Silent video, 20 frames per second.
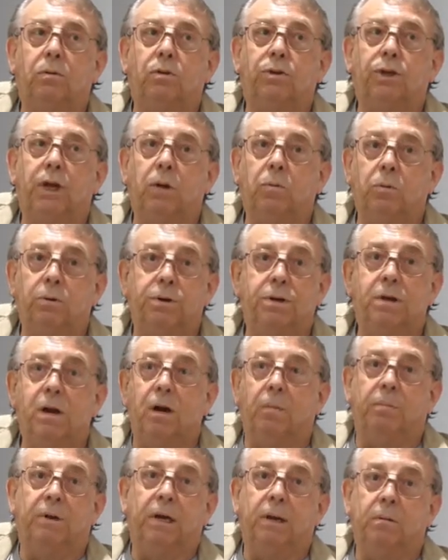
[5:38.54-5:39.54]
she would
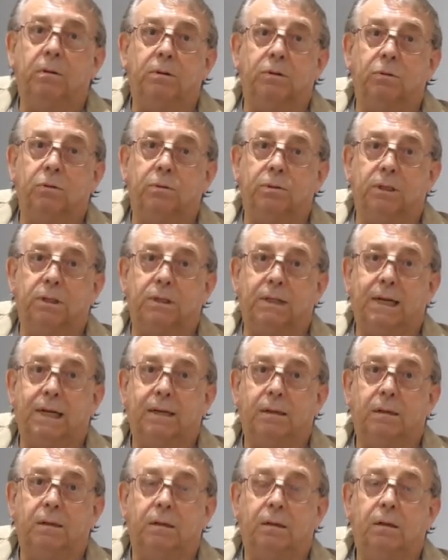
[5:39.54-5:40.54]
not be able to
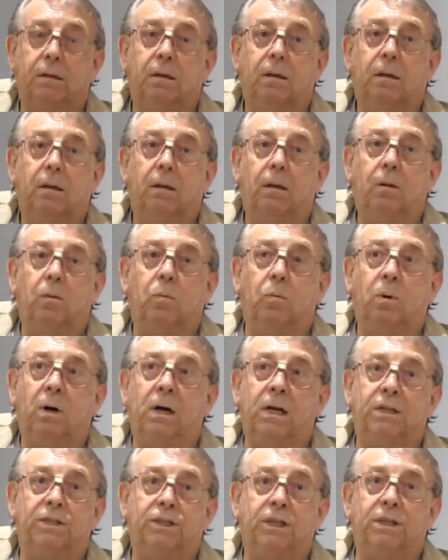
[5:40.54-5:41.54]
understand
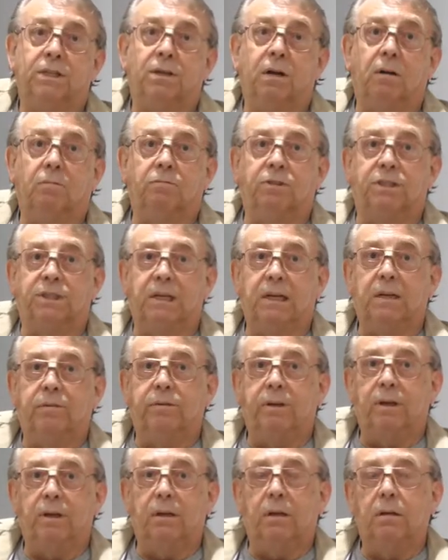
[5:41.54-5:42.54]
why she's not
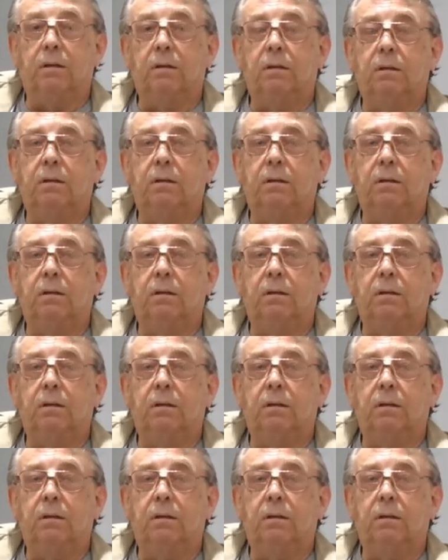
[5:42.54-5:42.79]
receiving